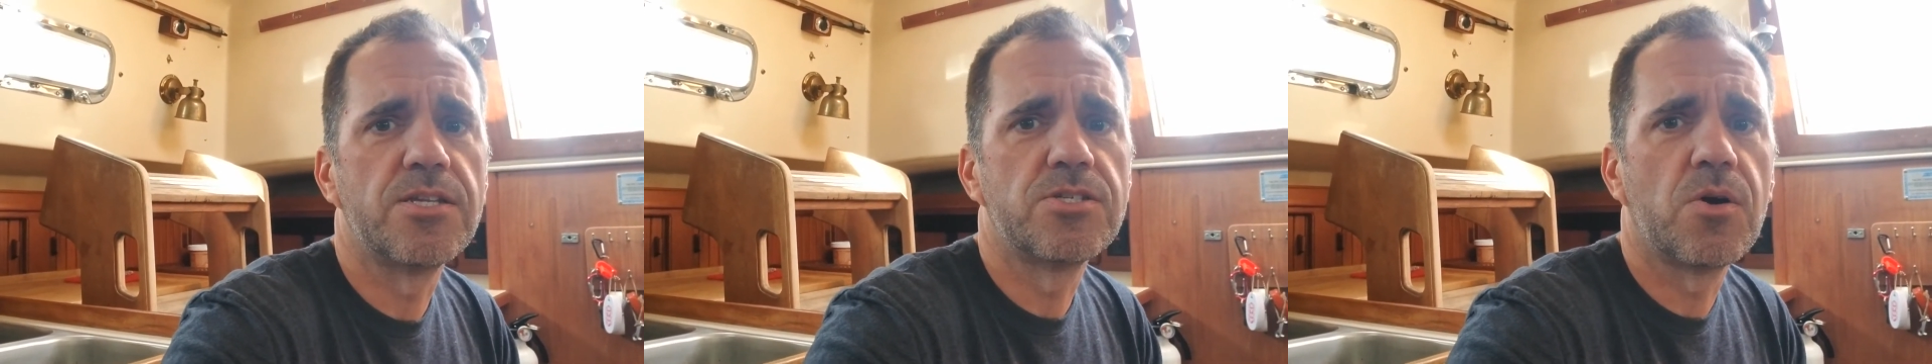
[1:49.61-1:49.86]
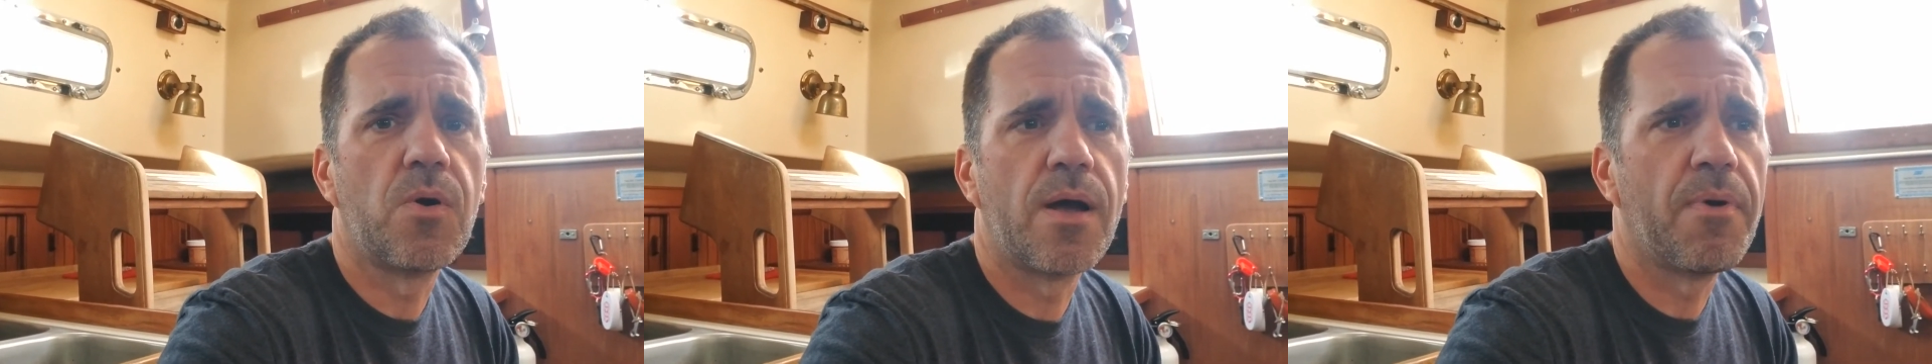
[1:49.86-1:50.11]

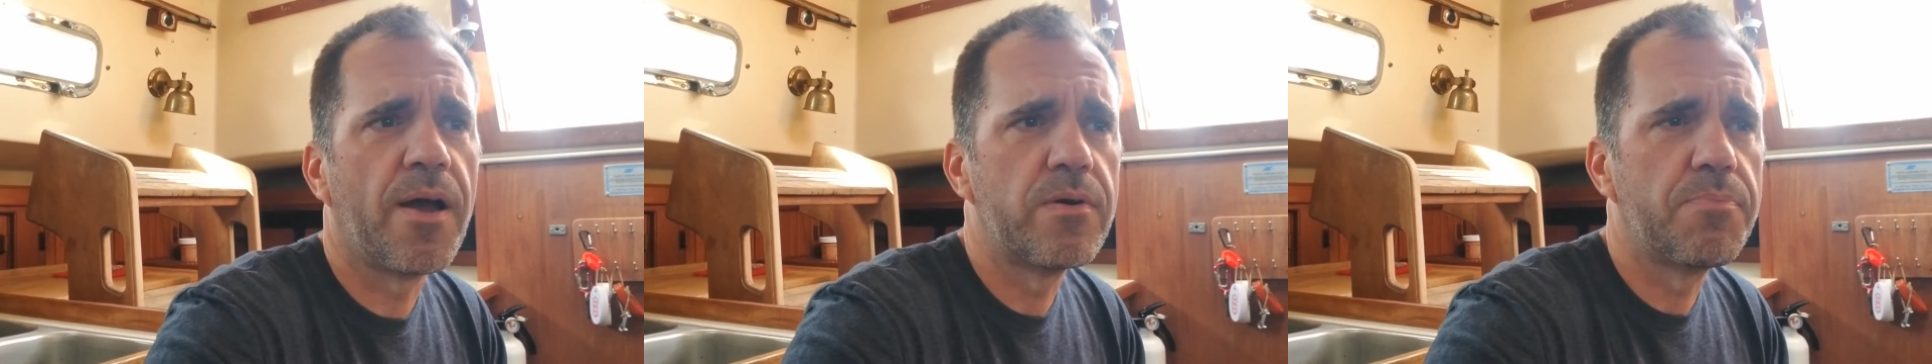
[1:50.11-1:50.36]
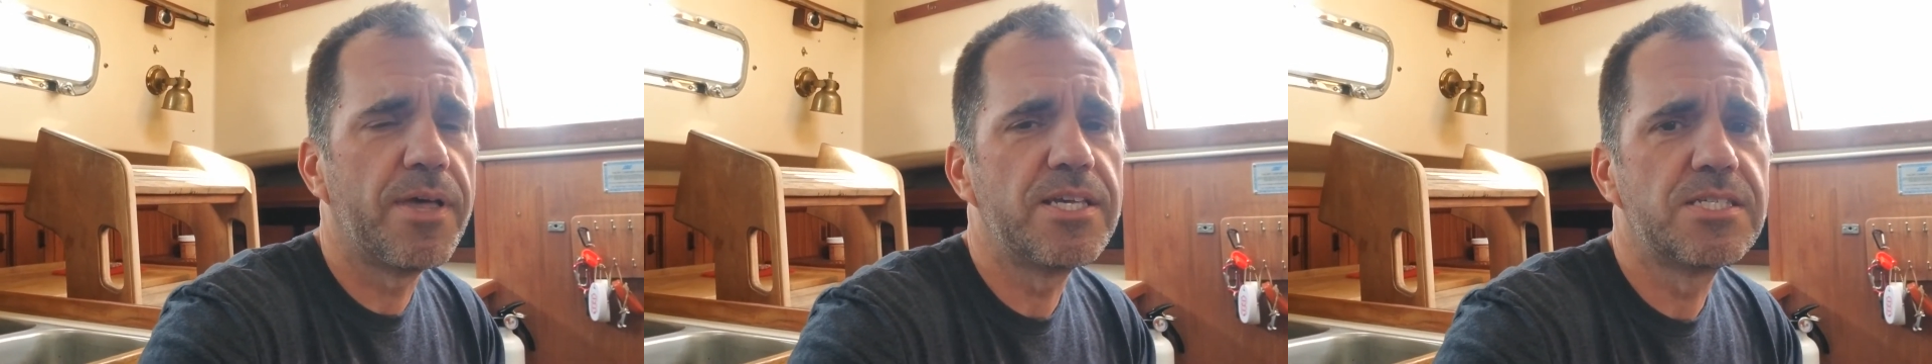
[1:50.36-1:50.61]
So I
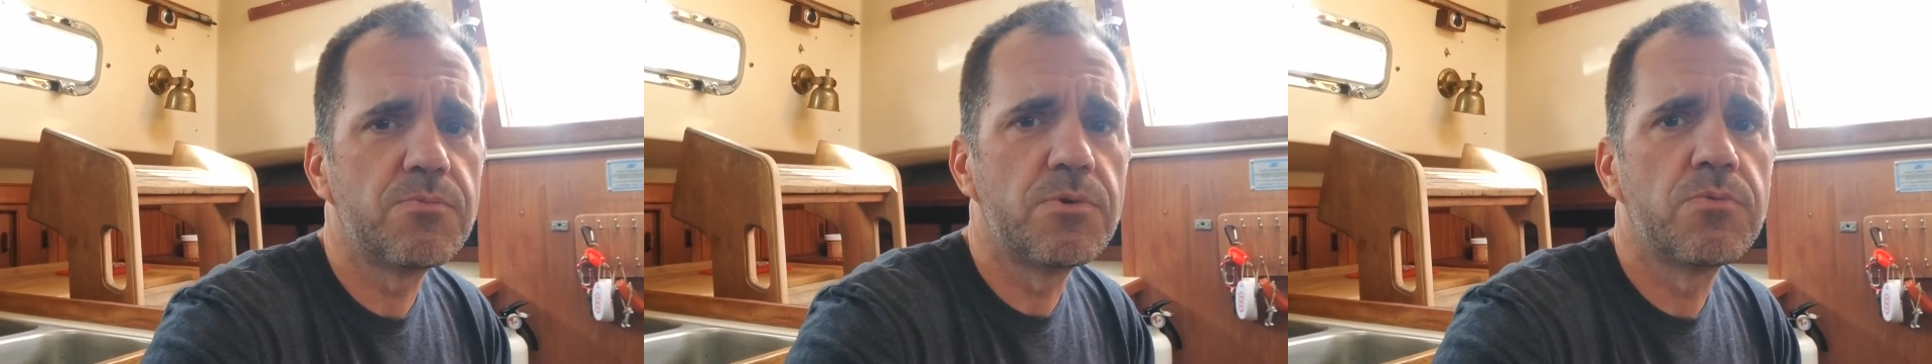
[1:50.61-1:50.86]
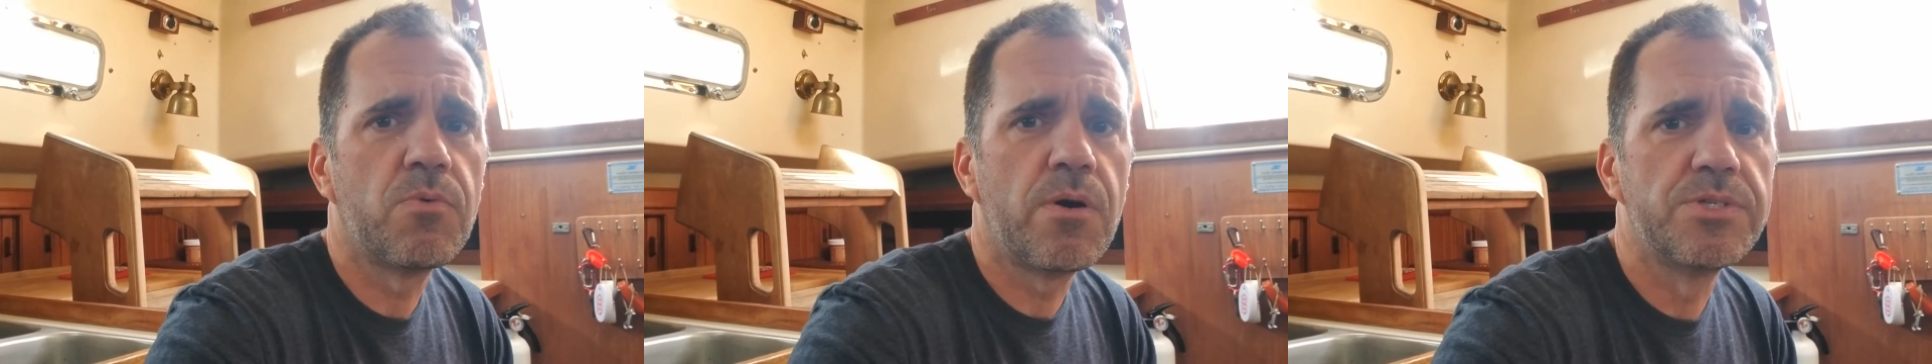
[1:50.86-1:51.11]
replaced it with
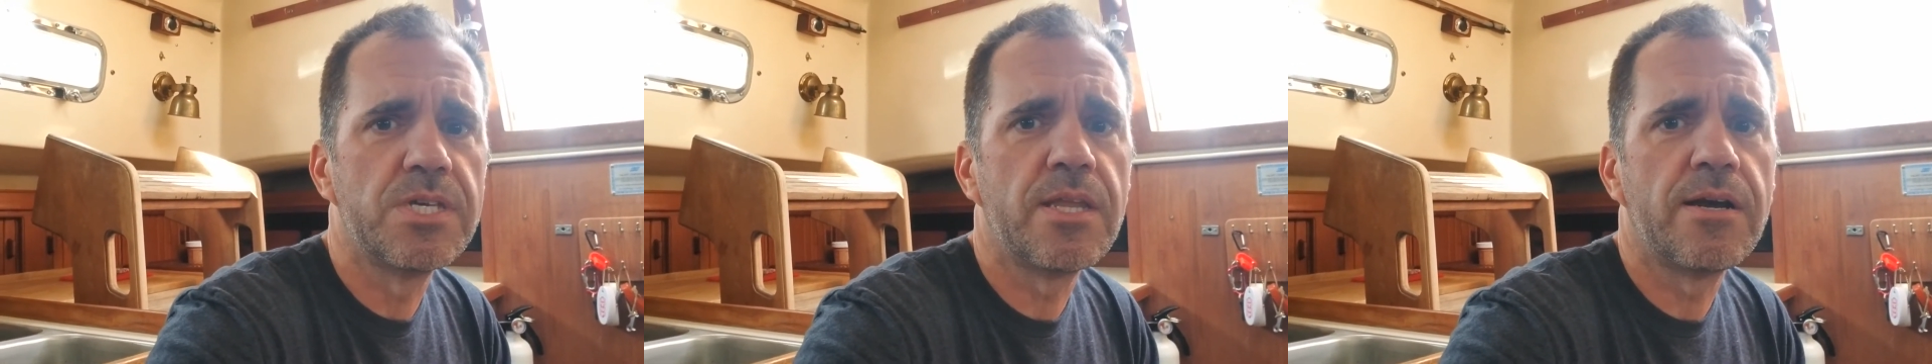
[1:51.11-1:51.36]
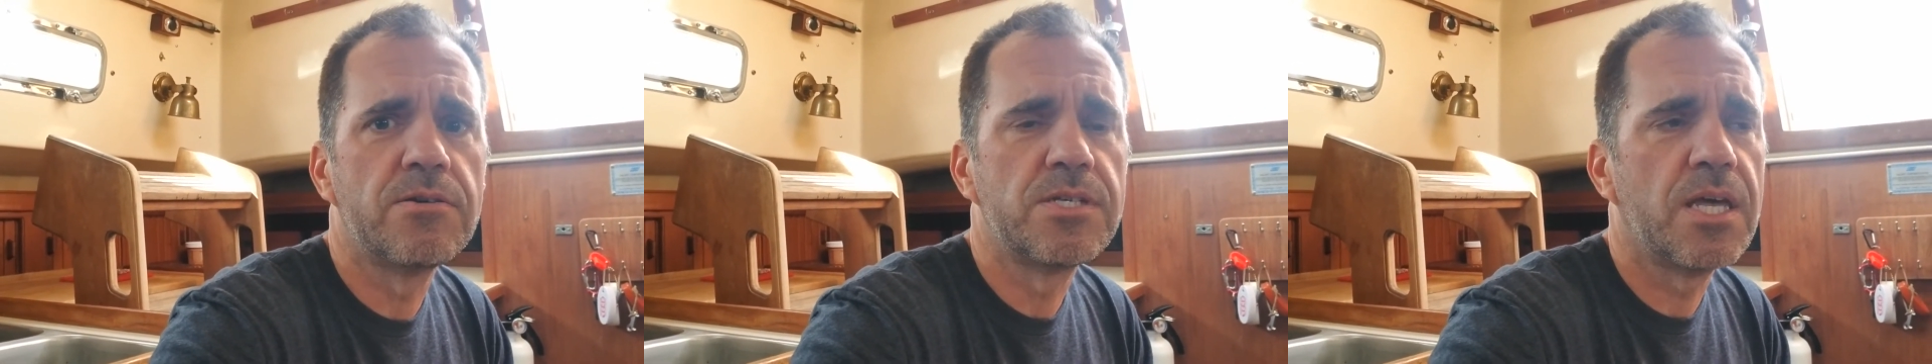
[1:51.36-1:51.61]
what was in
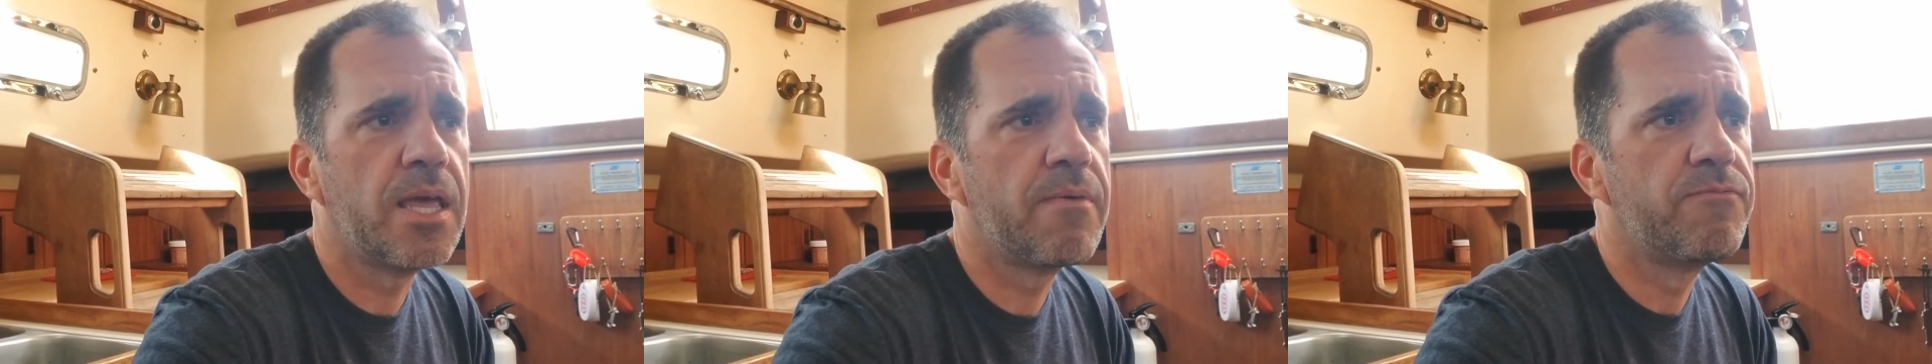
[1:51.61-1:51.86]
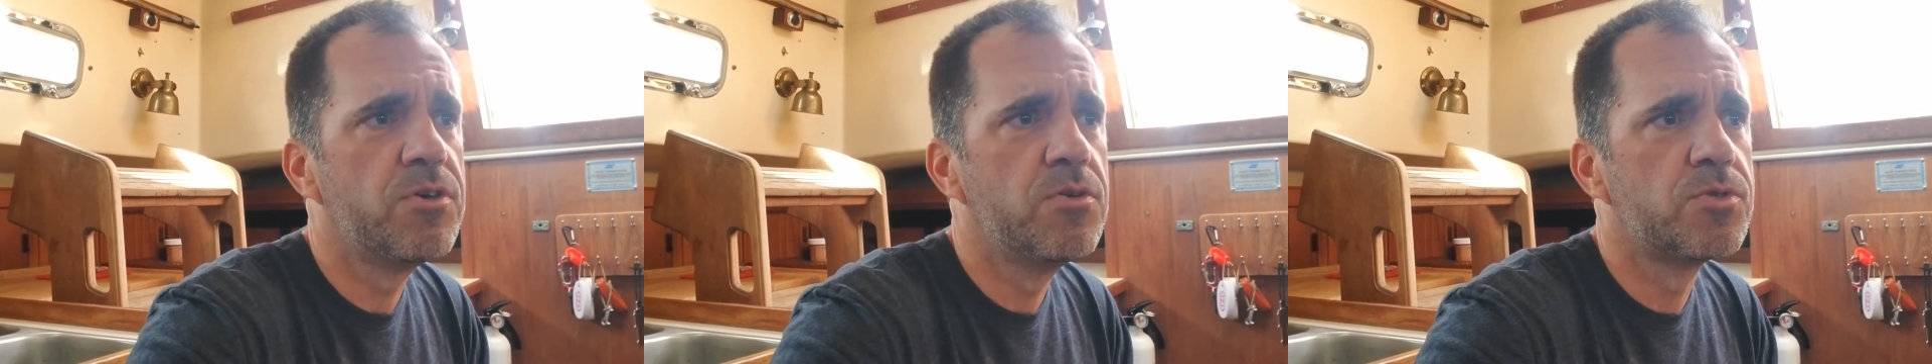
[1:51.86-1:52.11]
there, 10 amp
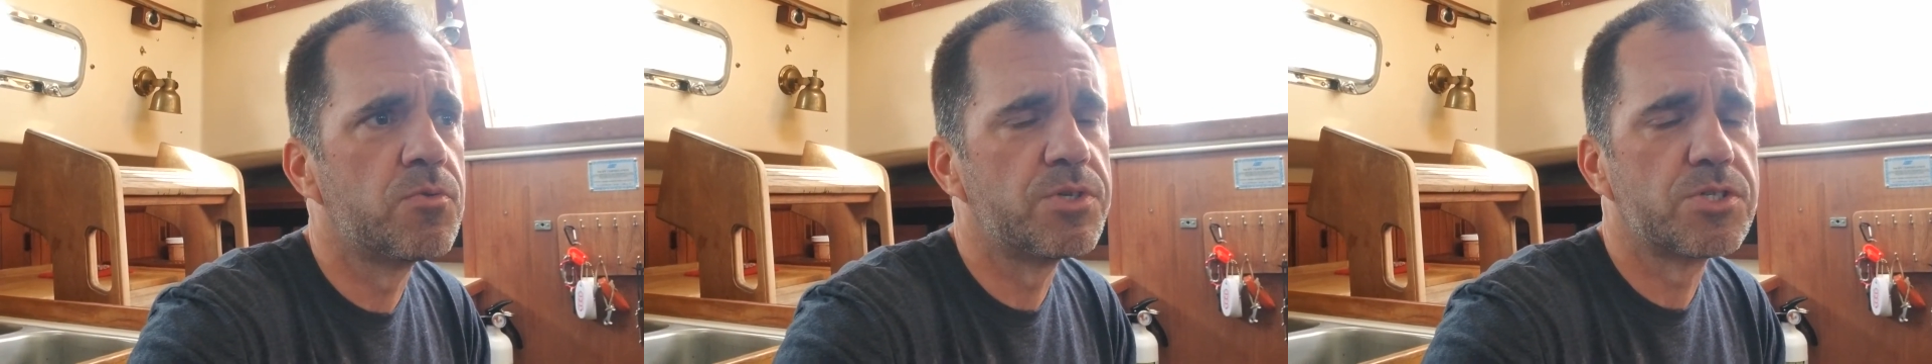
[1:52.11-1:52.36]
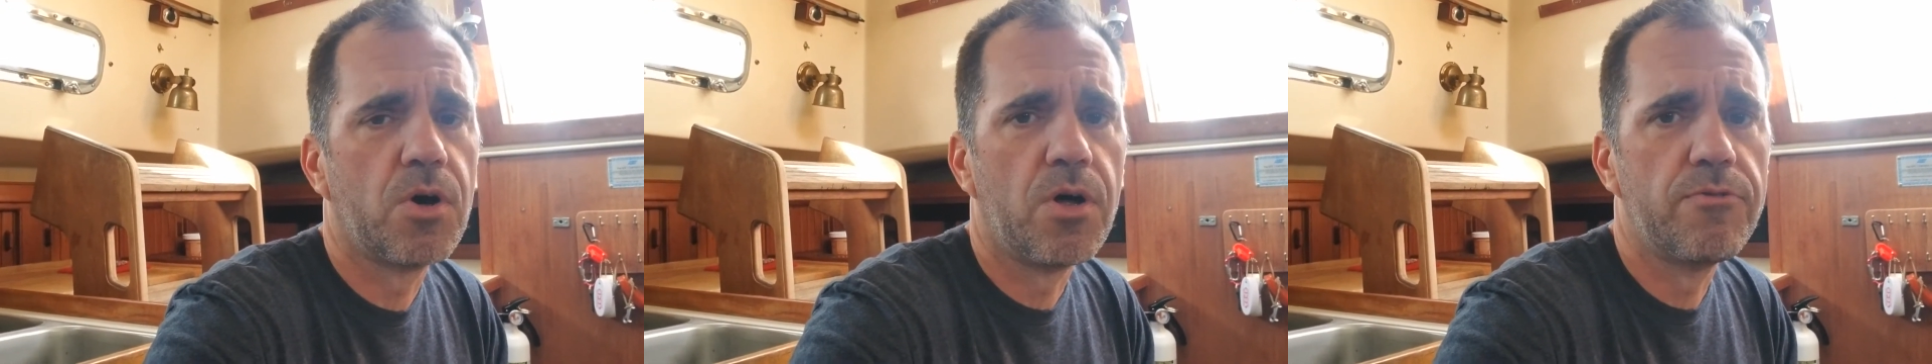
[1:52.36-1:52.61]
fuse or what's
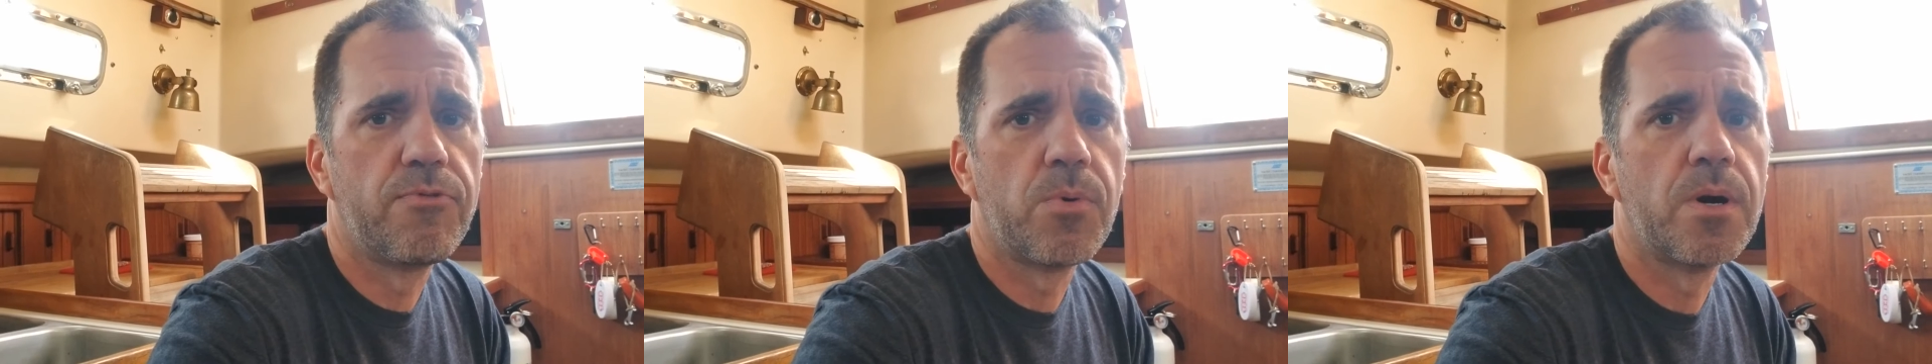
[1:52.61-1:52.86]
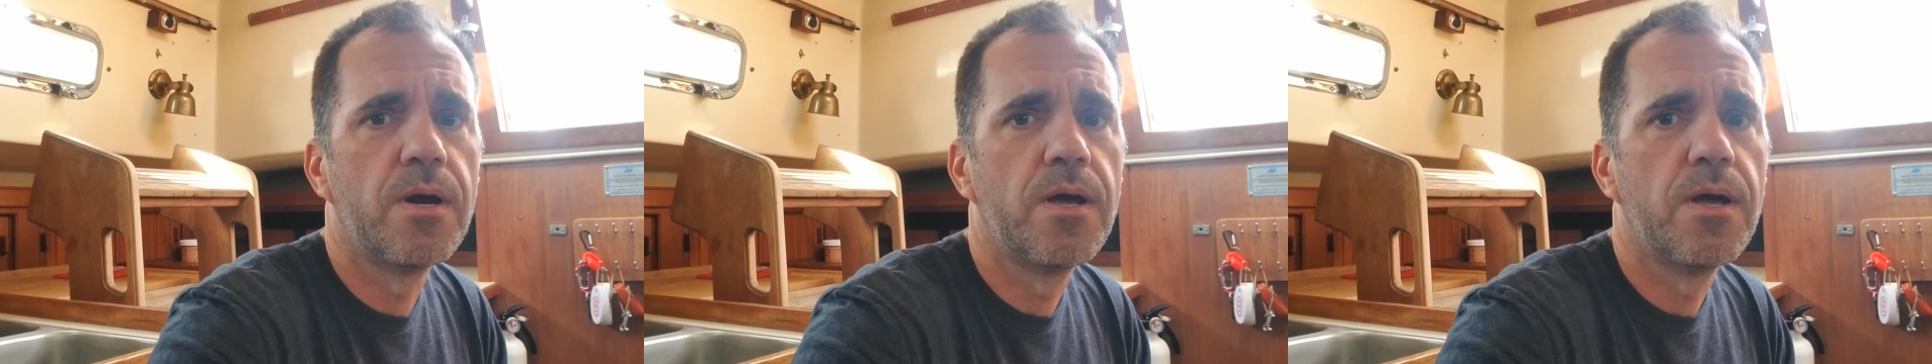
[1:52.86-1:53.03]
called for.